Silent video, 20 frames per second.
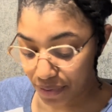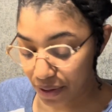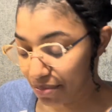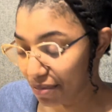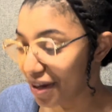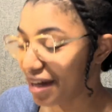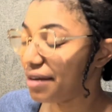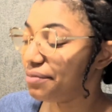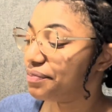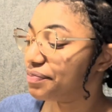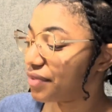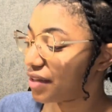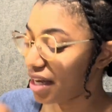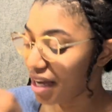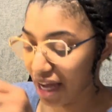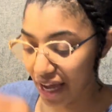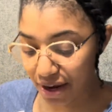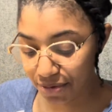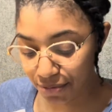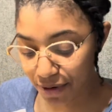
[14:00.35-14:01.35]
But
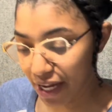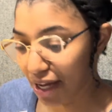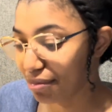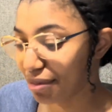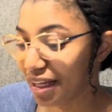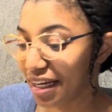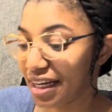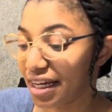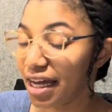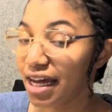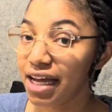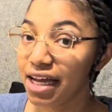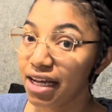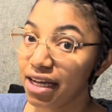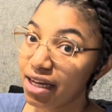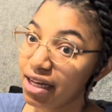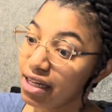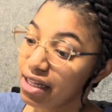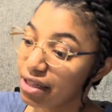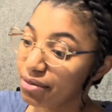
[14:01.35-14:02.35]
I'm rambling.
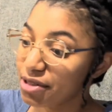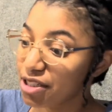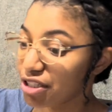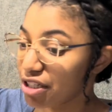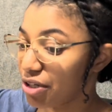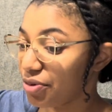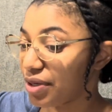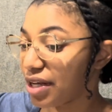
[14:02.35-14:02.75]
Let me show you what